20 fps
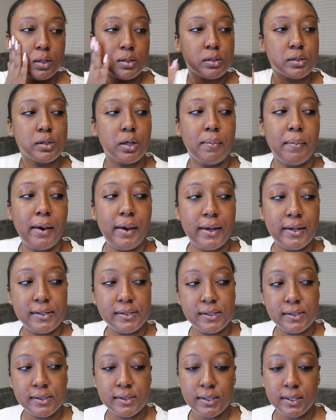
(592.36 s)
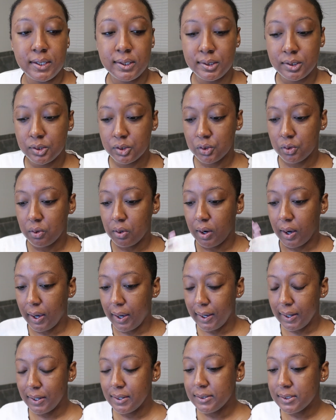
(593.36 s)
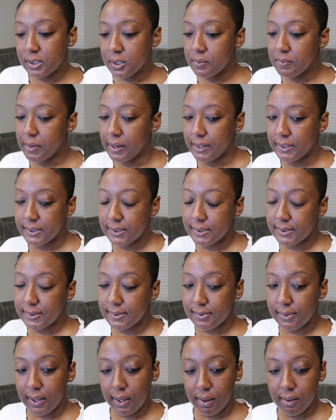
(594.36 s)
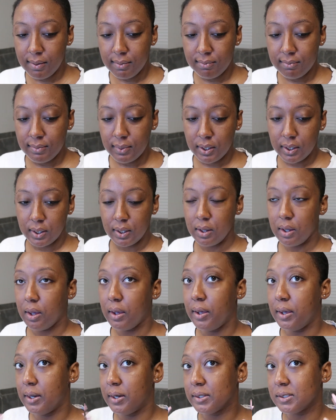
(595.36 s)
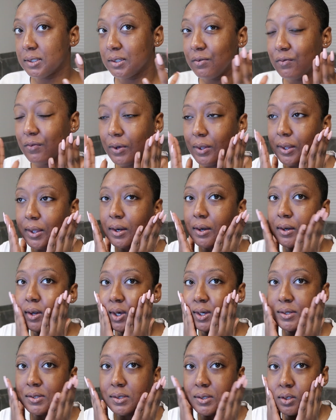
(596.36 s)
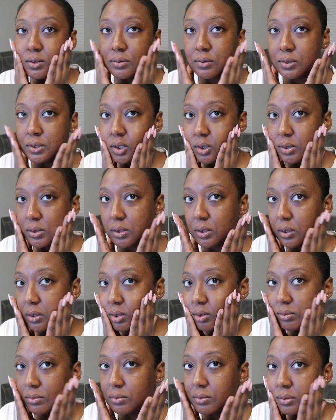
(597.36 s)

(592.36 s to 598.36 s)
So my essence is dried into my skin and it's feeling nice and juicy.